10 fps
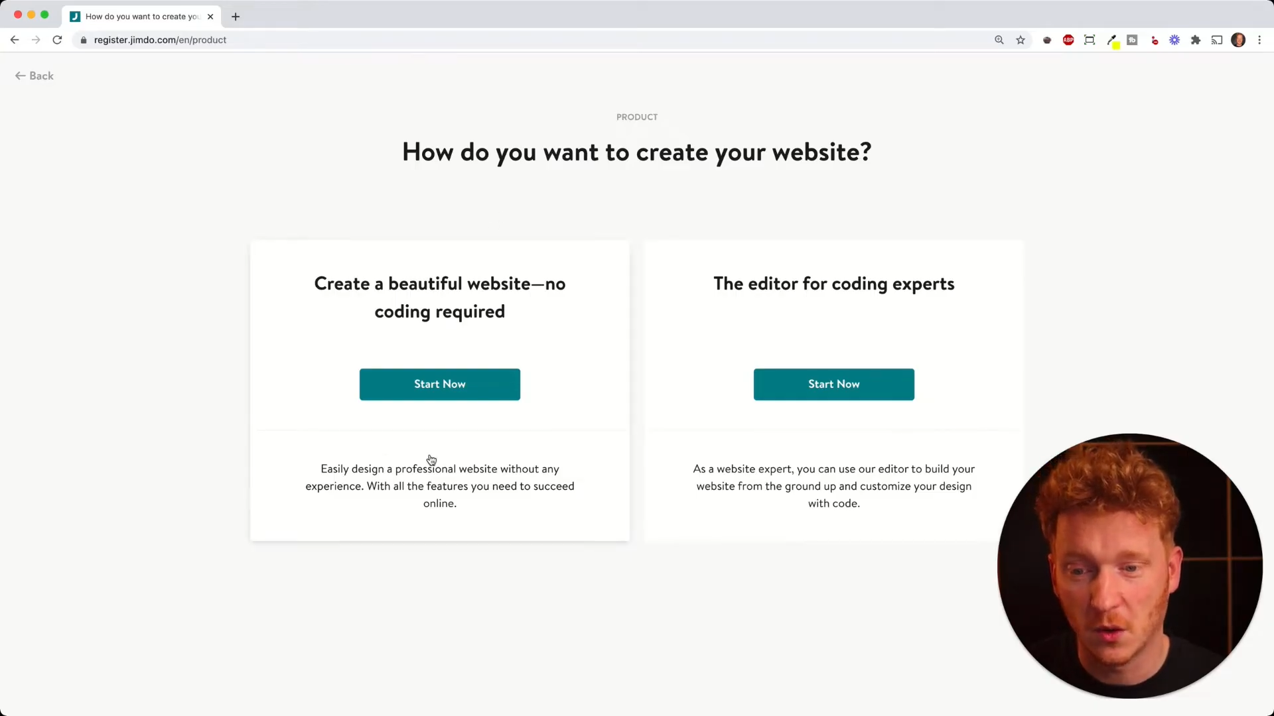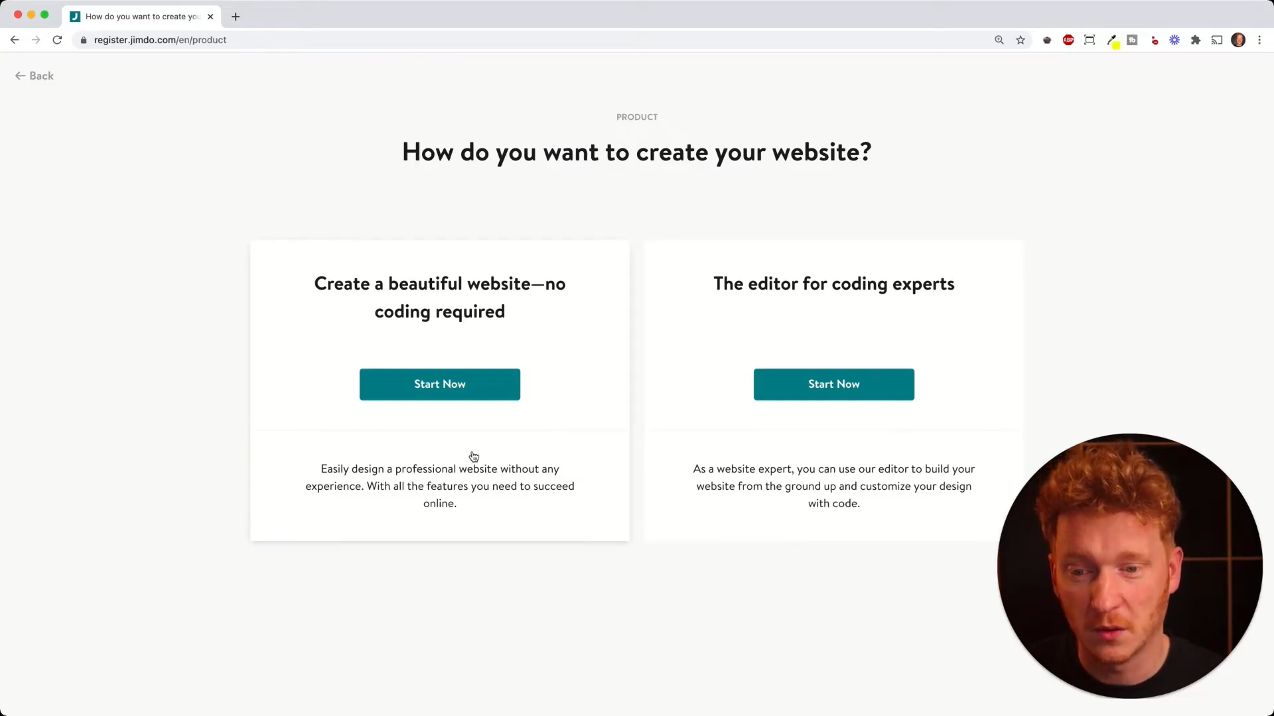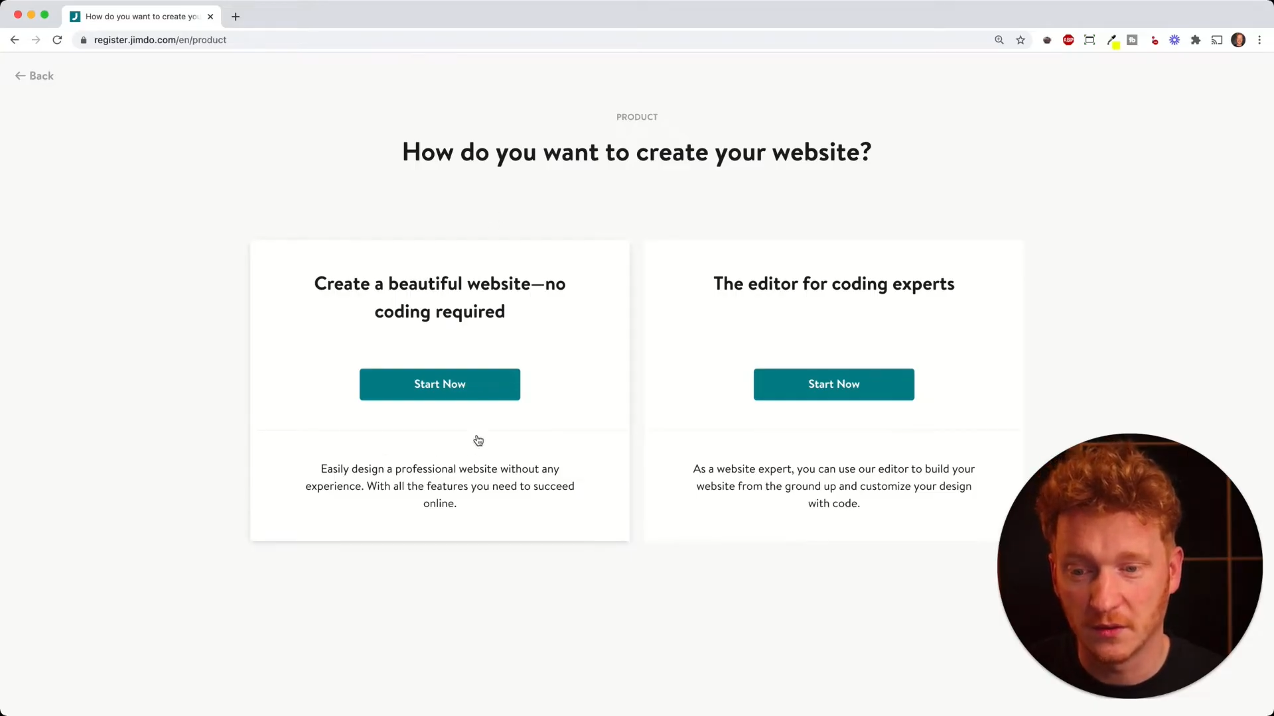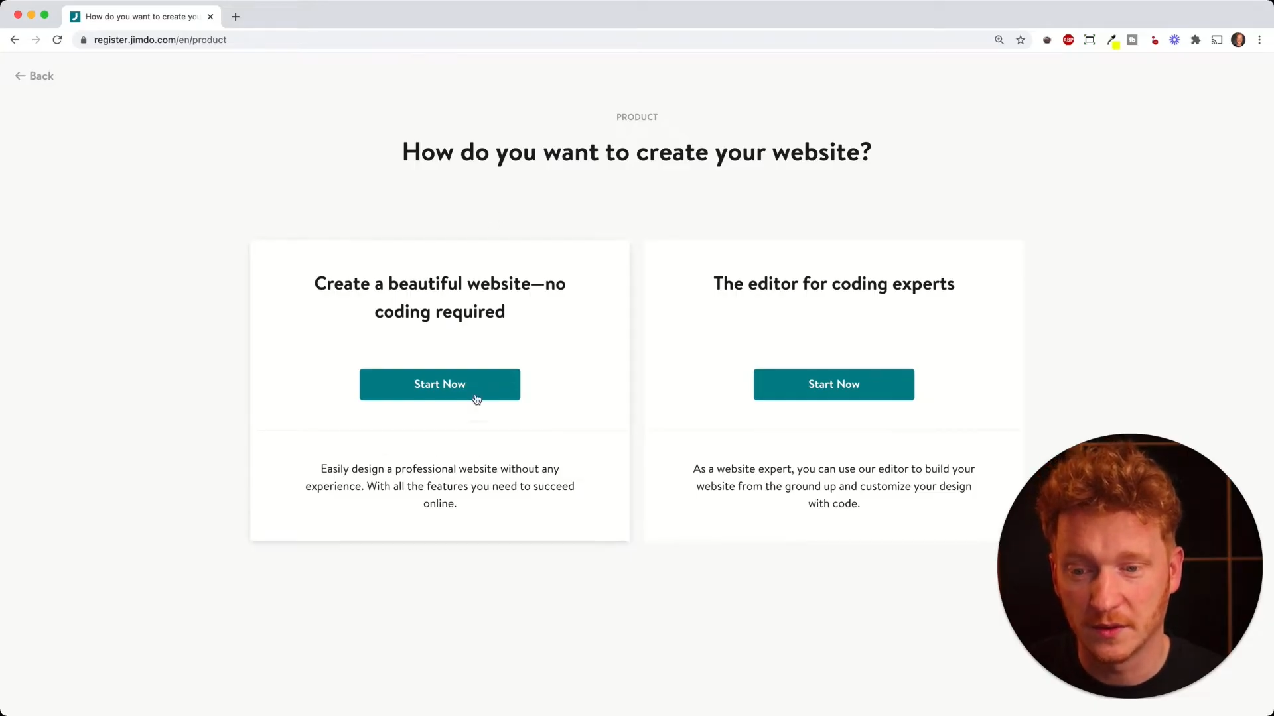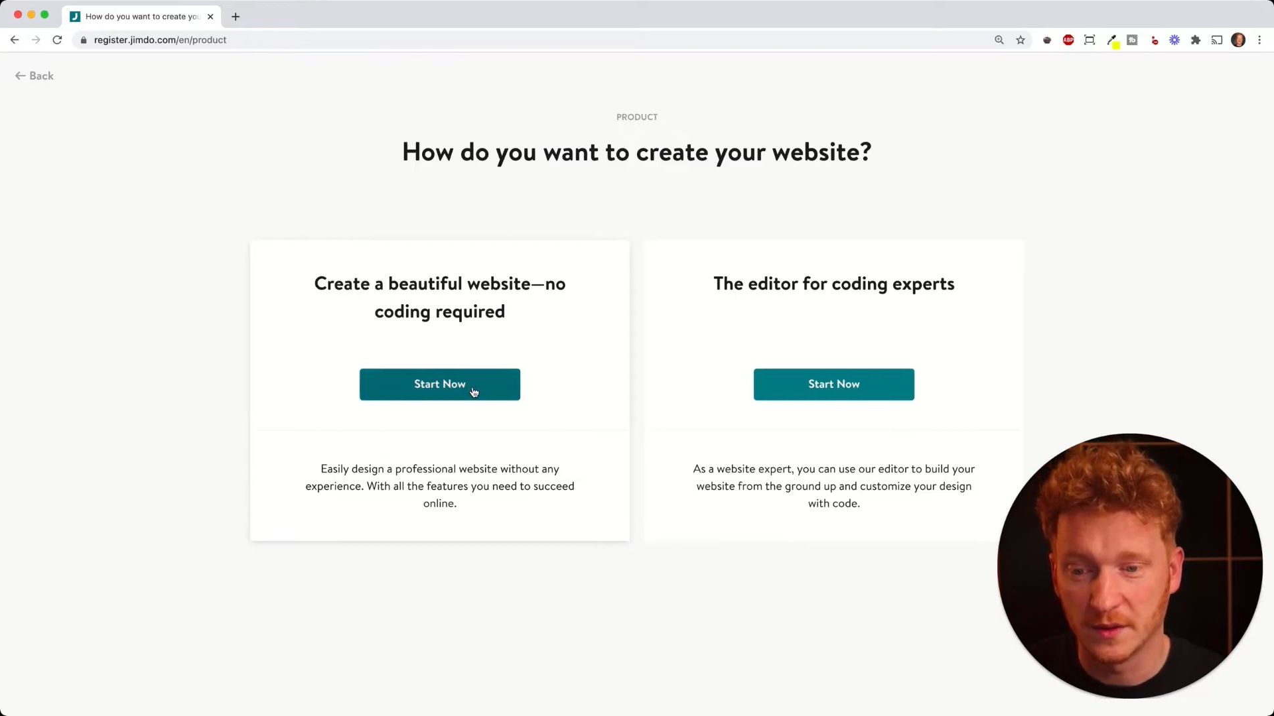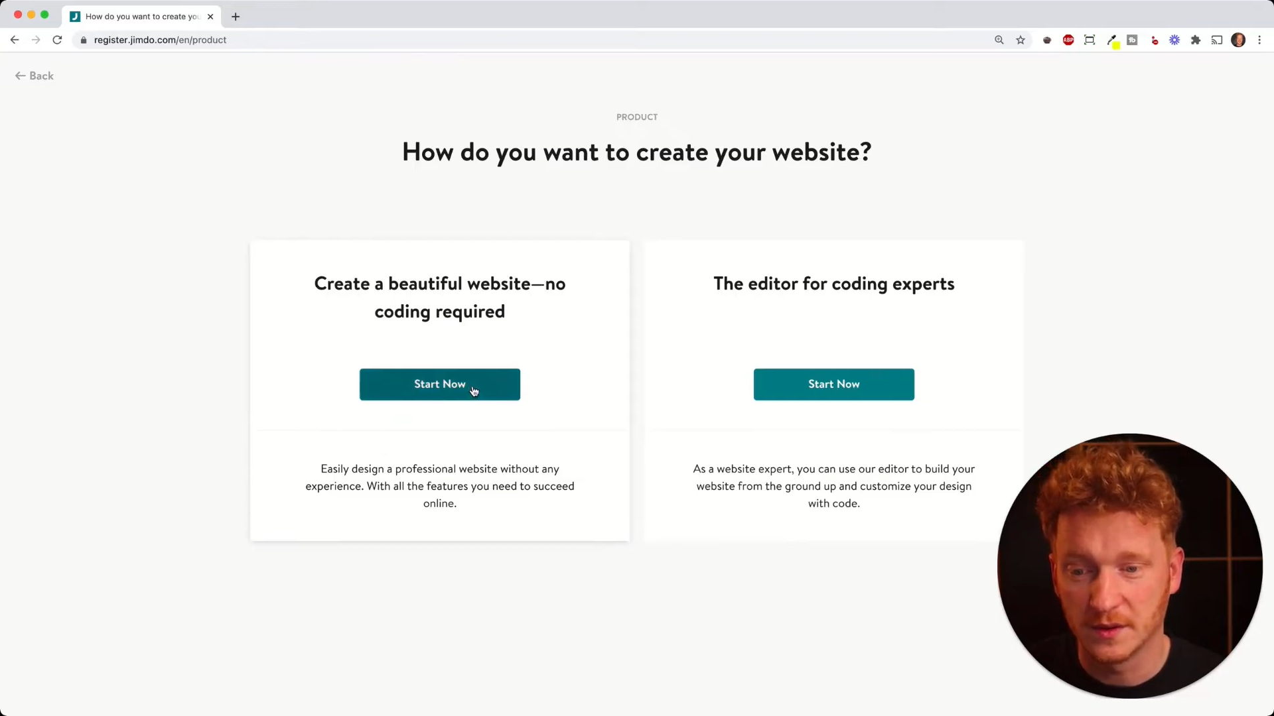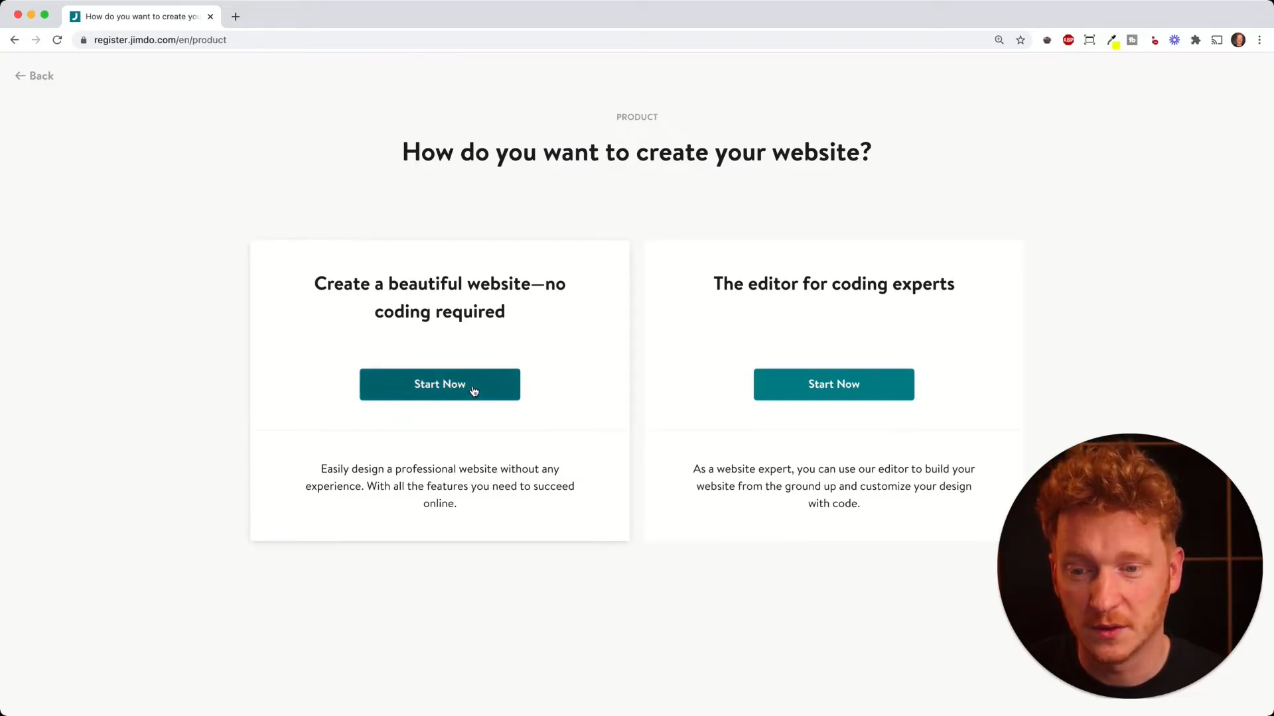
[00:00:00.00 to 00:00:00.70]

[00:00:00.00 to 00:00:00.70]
Dolphin.